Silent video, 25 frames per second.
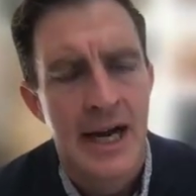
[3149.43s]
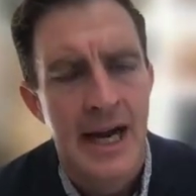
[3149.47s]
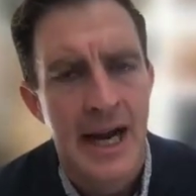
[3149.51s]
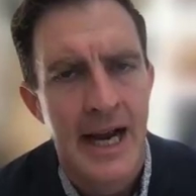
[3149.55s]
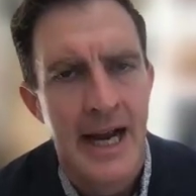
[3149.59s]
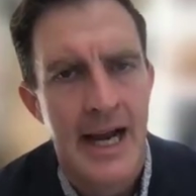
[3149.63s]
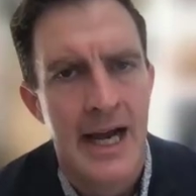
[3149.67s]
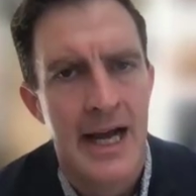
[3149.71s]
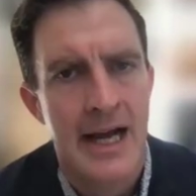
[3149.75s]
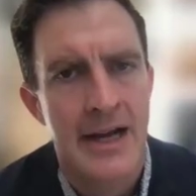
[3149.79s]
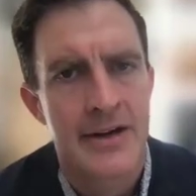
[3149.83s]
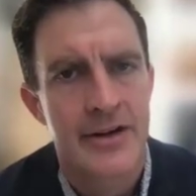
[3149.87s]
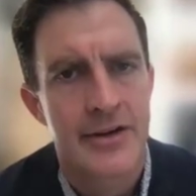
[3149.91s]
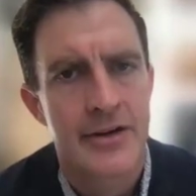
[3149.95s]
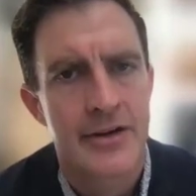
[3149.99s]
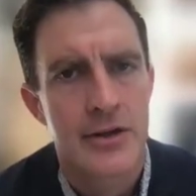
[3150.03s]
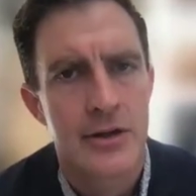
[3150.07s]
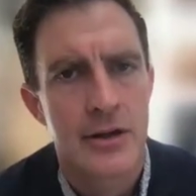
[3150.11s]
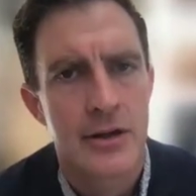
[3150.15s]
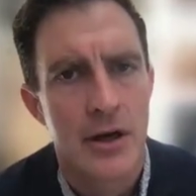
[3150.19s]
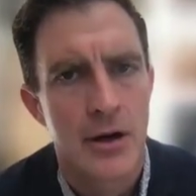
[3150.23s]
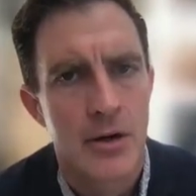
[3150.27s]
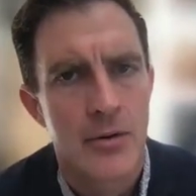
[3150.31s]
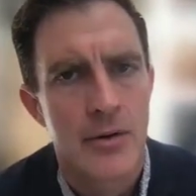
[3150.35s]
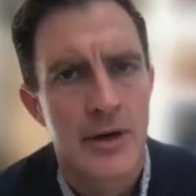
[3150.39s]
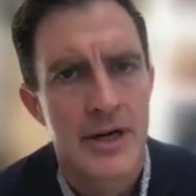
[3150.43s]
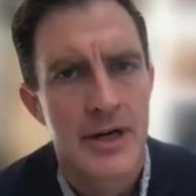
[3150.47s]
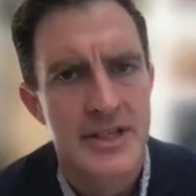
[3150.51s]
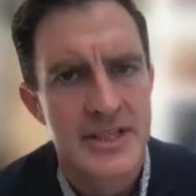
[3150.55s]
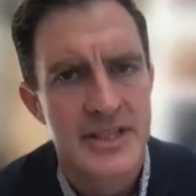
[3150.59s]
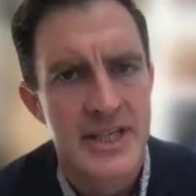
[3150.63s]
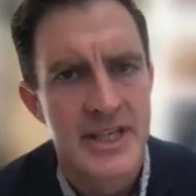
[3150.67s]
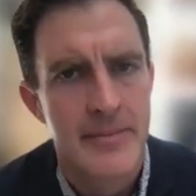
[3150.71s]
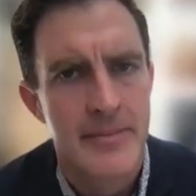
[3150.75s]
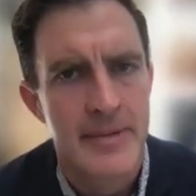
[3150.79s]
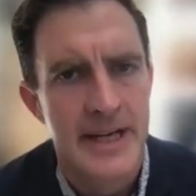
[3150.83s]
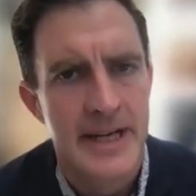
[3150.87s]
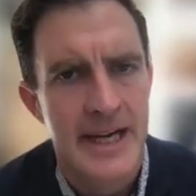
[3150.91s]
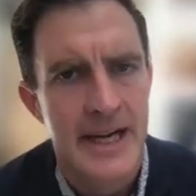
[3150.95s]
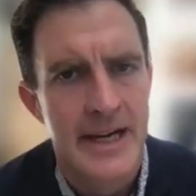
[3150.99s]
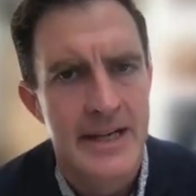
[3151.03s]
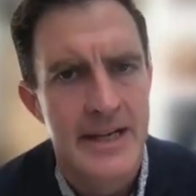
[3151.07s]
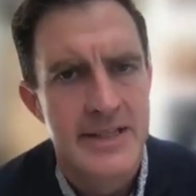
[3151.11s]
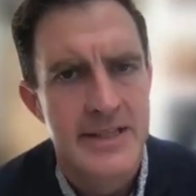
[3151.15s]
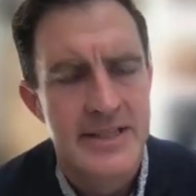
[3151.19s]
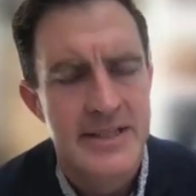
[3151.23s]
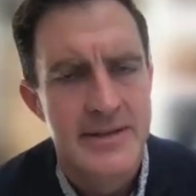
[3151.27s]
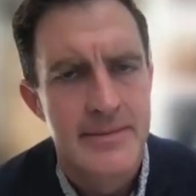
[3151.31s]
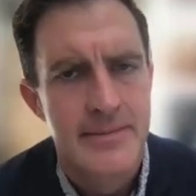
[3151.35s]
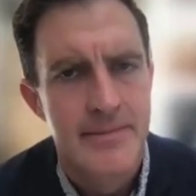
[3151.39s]
and low risk
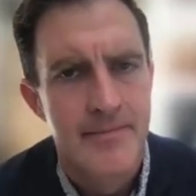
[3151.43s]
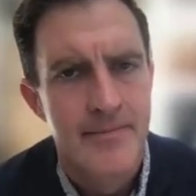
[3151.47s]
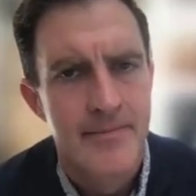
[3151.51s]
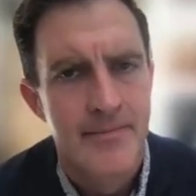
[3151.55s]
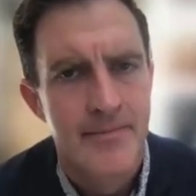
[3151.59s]
MDS.